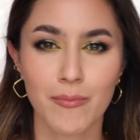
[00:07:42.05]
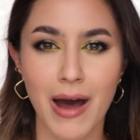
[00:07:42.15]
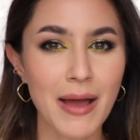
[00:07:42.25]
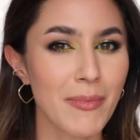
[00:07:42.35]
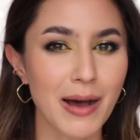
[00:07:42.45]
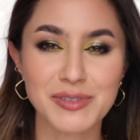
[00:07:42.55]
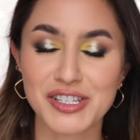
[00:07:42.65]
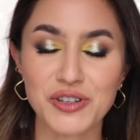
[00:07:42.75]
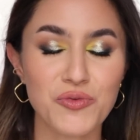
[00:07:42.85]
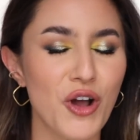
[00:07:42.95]
My mum
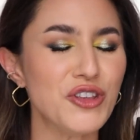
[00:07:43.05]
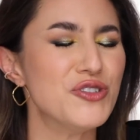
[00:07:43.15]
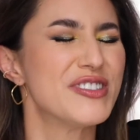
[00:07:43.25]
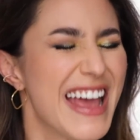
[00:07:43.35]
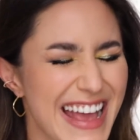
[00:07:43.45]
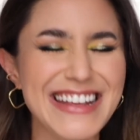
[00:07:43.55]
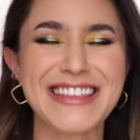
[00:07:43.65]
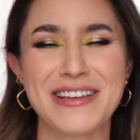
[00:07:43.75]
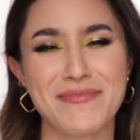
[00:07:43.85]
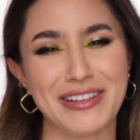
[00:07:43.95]
still won't use
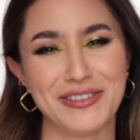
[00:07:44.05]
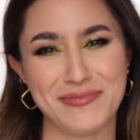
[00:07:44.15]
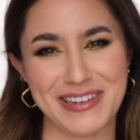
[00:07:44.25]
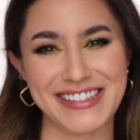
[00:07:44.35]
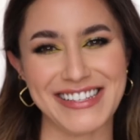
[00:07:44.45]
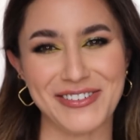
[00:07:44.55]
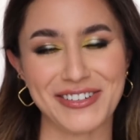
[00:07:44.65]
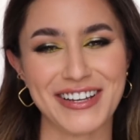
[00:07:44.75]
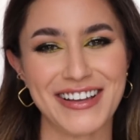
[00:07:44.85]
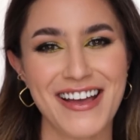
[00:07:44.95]
anything but Luminous
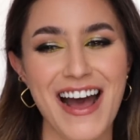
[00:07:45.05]
Silk.